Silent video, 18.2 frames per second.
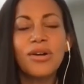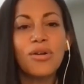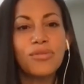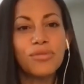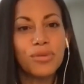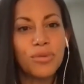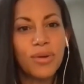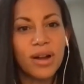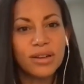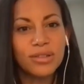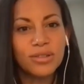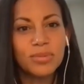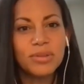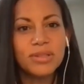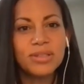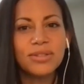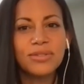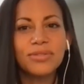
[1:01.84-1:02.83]
Overwatch
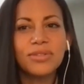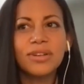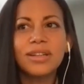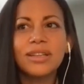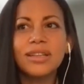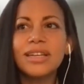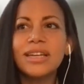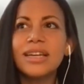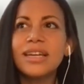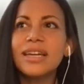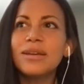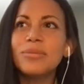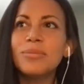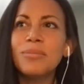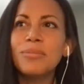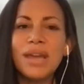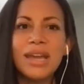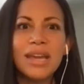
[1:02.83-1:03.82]
specifically,
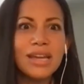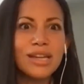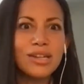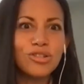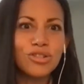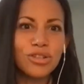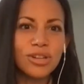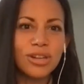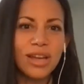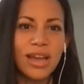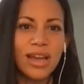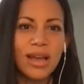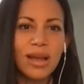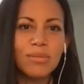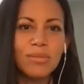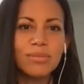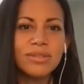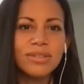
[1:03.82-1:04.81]
major
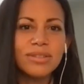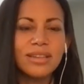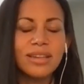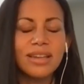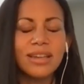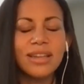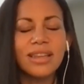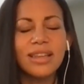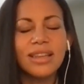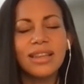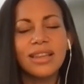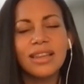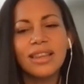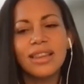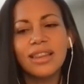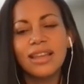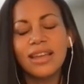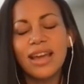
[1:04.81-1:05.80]
games in
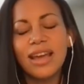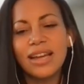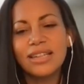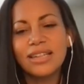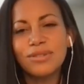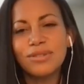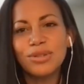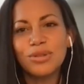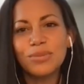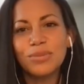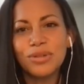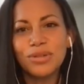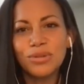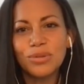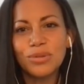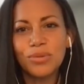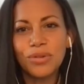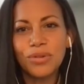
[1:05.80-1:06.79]
the Activision
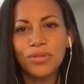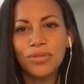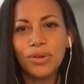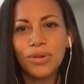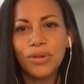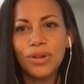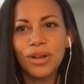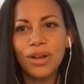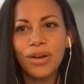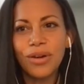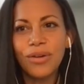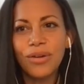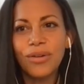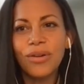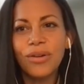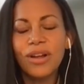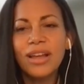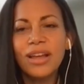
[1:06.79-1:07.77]
Blizzard
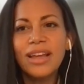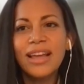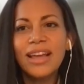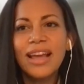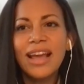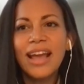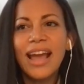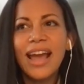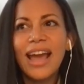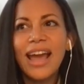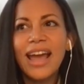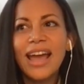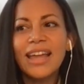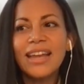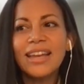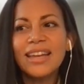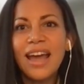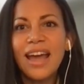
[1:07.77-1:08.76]
portfolio,
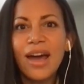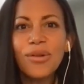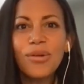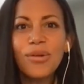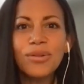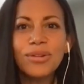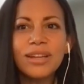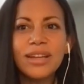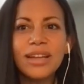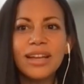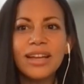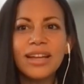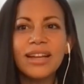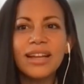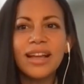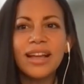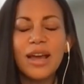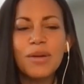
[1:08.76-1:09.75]
and not
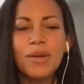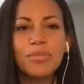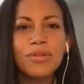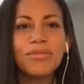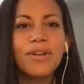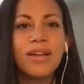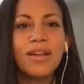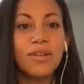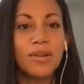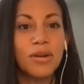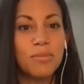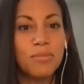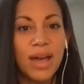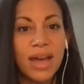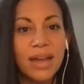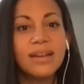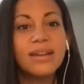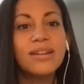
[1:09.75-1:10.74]
only amplify the
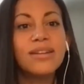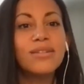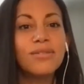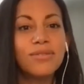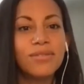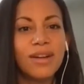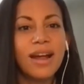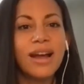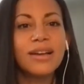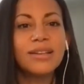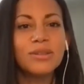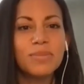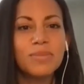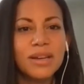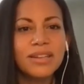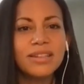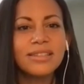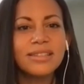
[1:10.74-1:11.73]
competitive
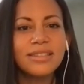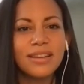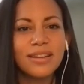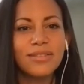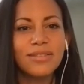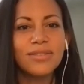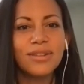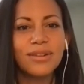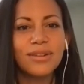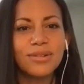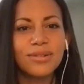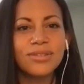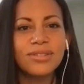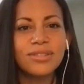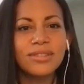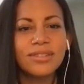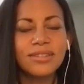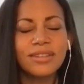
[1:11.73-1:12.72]
aspects of
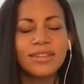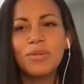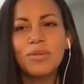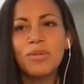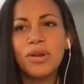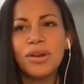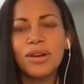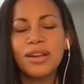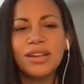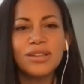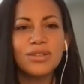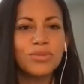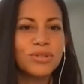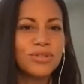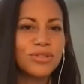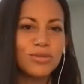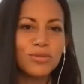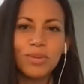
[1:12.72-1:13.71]
those communities,
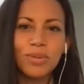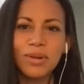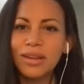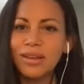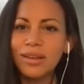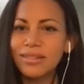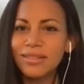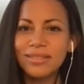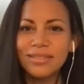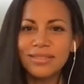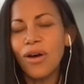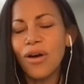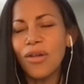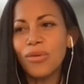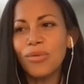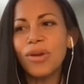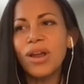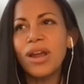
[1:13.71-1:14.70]
which have been
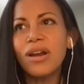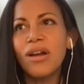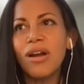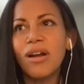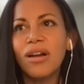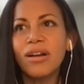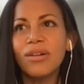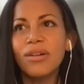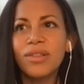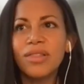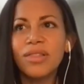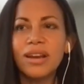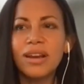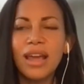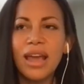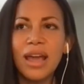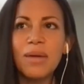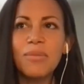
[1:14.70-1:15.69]
on the radar
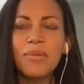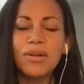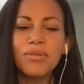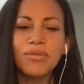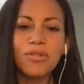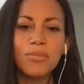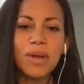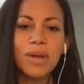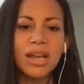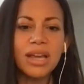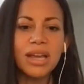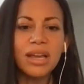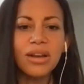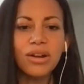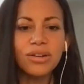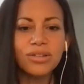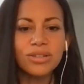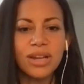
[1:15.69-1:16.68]
within gaming for many
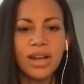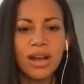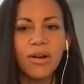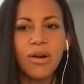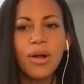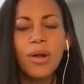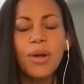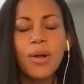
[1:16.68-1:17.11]
years now,